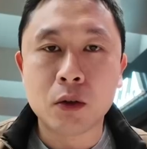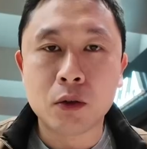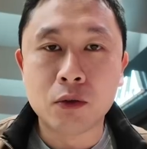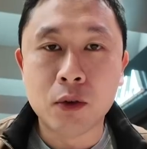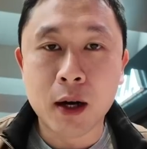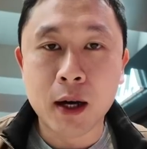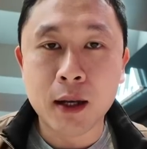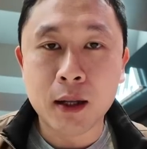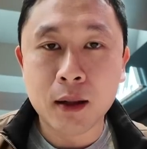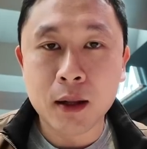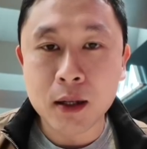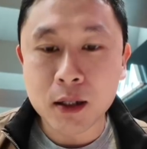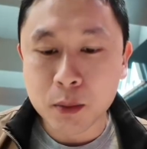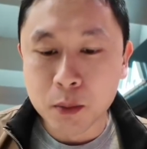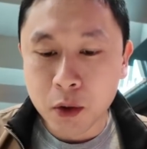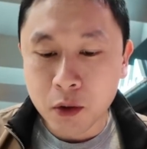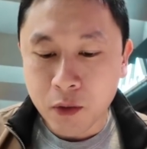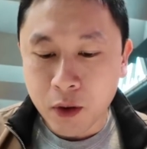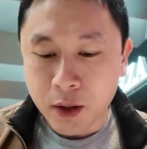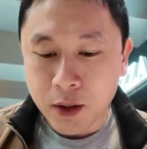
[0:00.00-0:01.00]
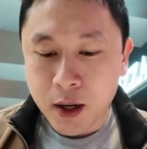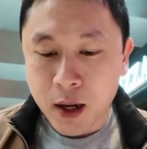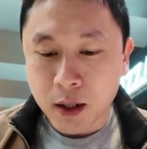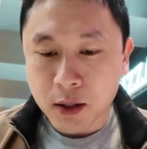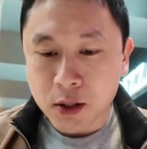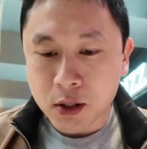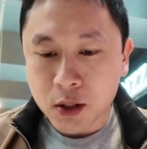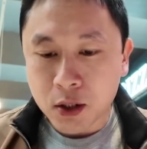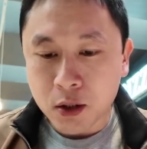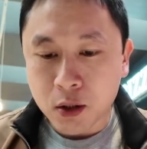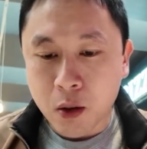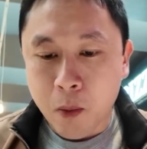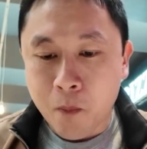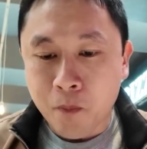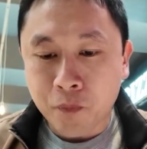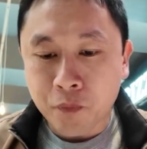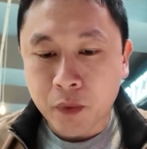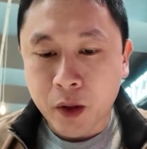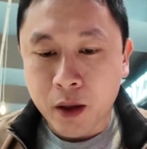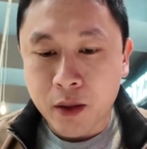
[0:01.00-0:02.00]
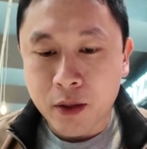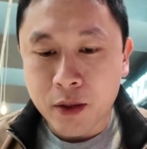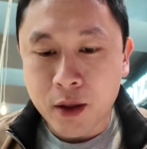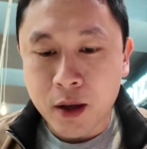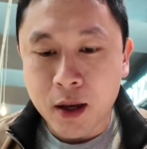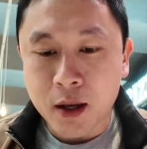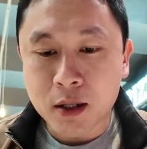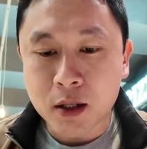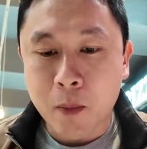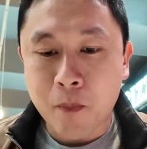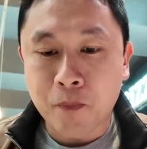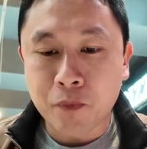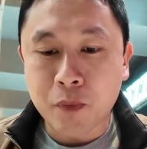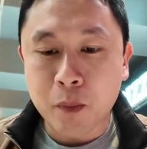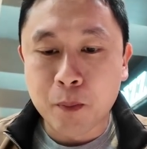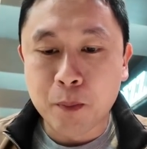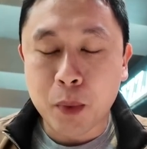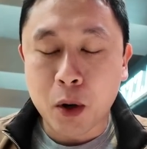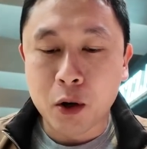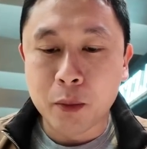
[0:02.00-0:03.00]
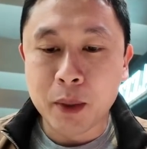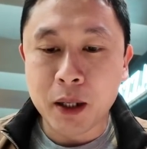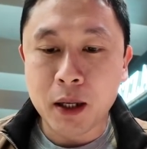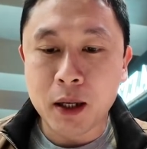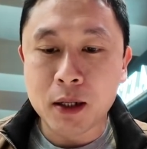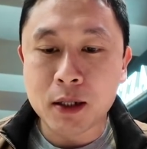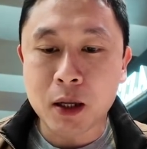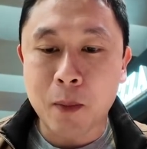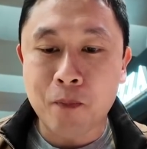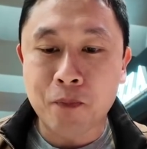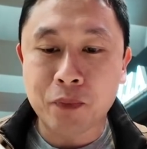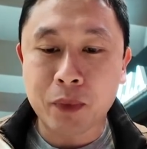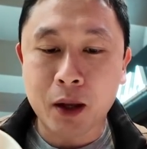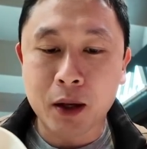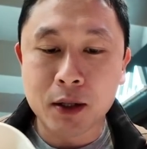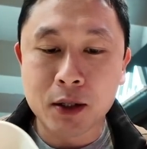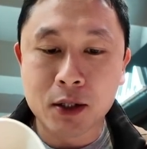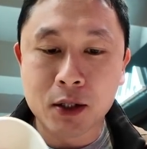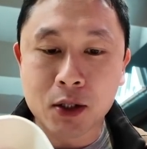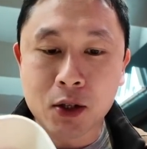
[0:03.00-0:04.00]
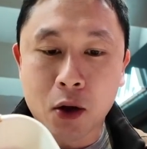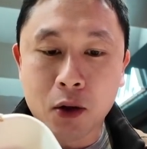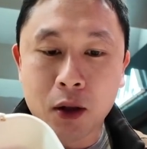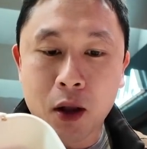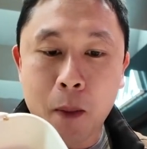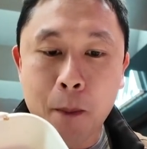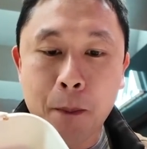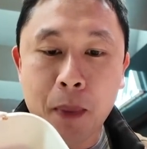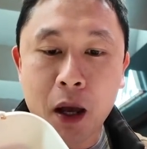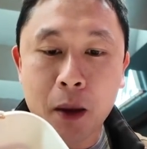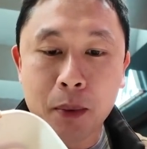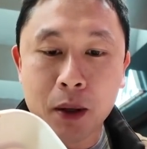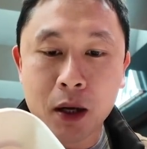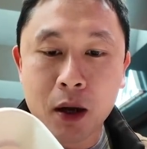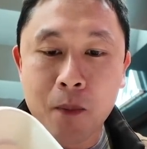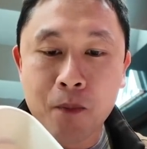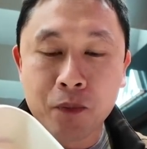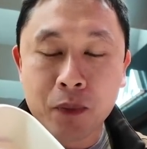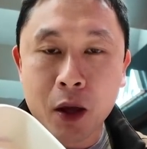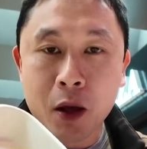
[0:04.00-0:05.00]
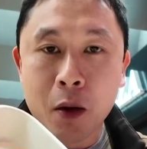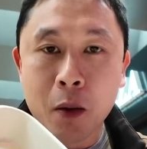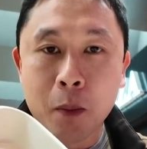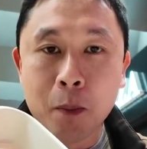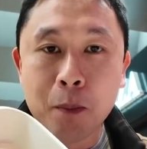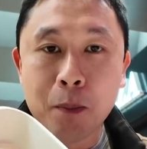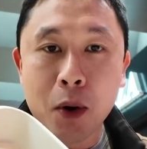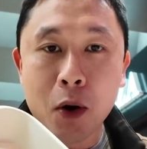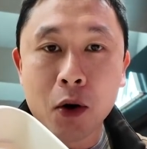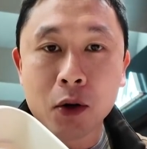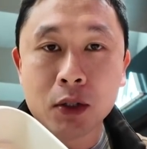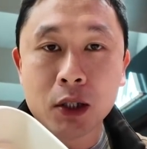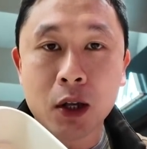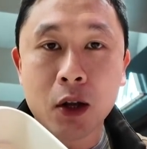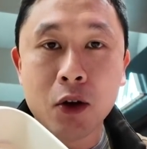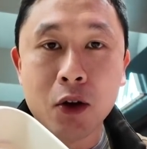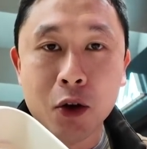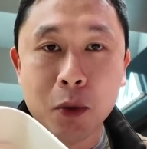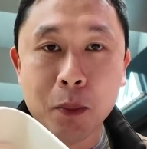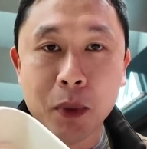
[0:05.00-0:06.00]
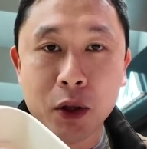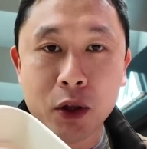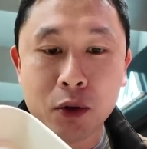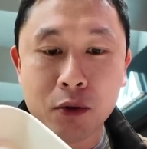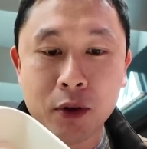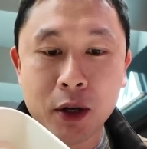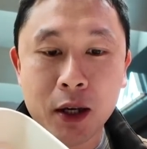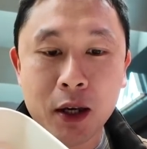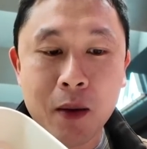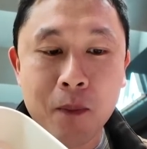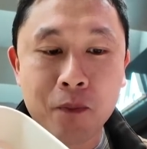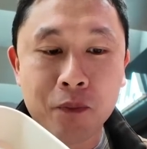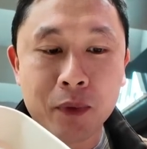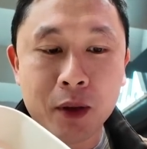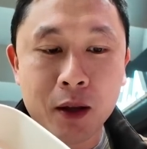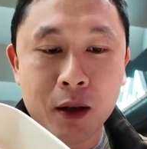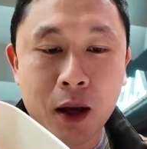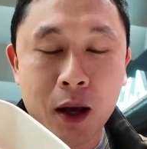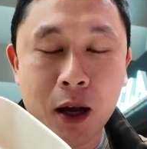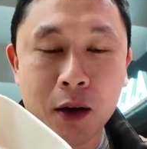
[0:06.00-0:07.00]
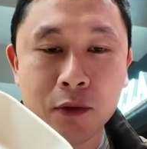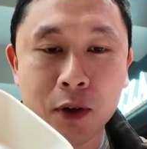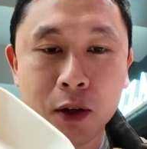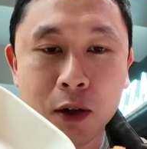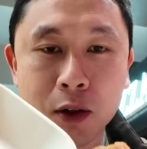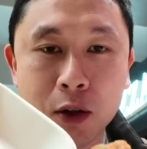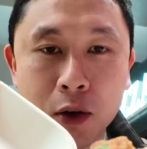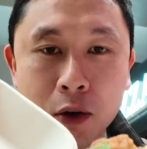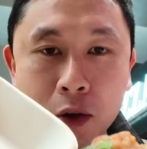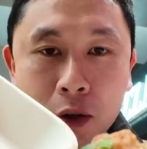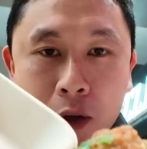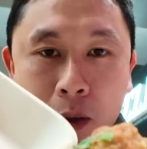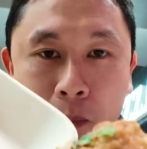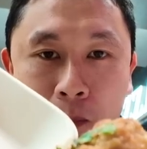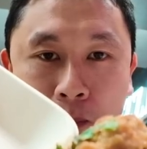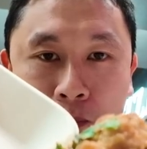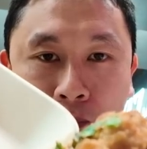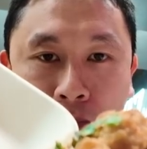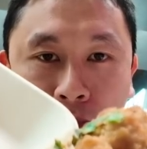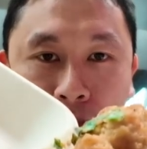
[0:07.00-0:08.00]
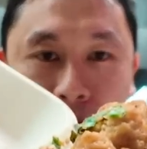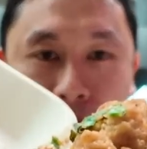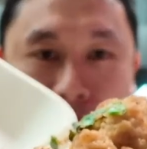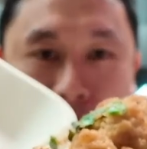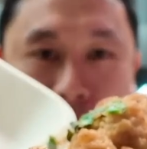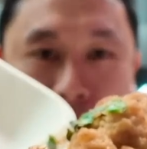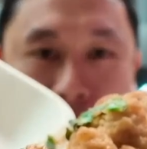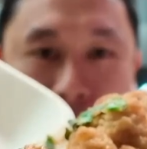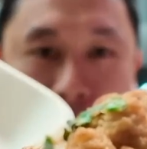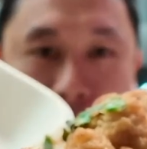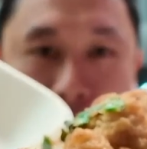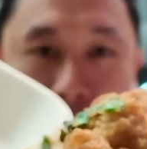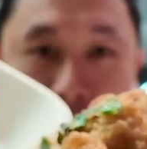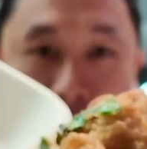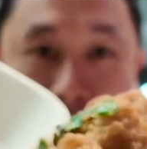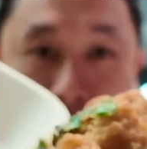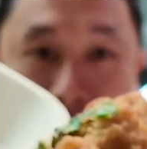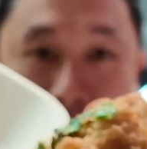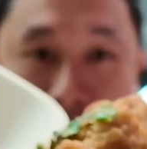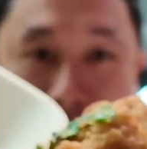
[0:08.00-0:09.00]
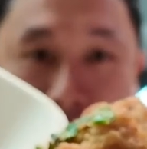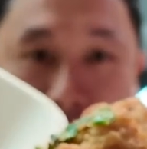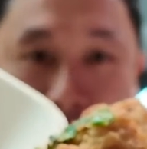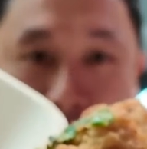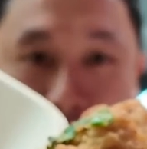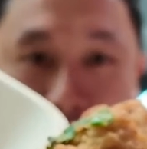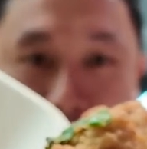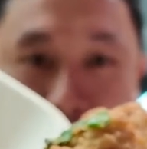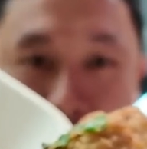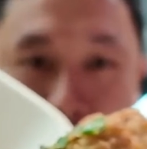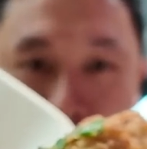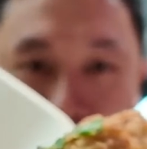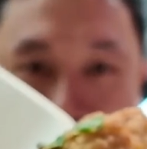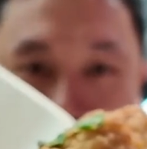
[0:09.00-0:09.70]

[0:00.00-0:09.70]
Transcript: Right, let's move on next to this Bobby's salt and pepper box number 3. Have a look at the size